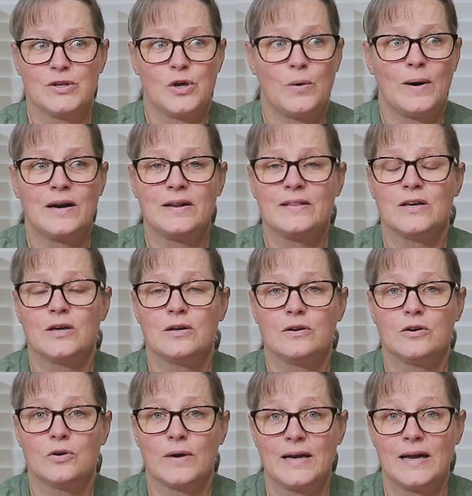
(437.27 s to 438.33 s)
go out in the
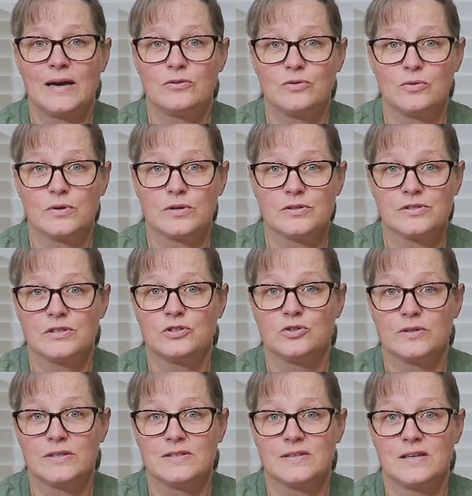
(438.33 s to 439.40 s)
great outdoors,
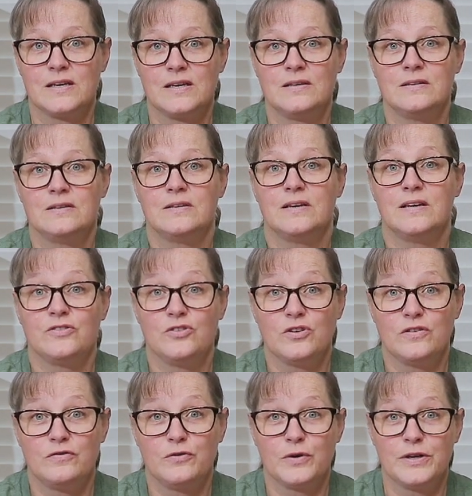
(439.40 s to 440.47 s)
enjoy the sun. It's
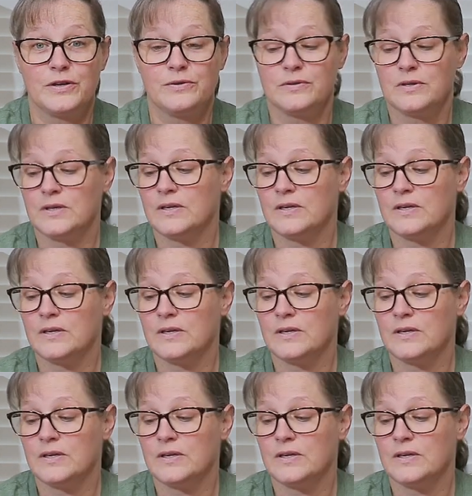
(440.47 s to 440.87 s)
good for you.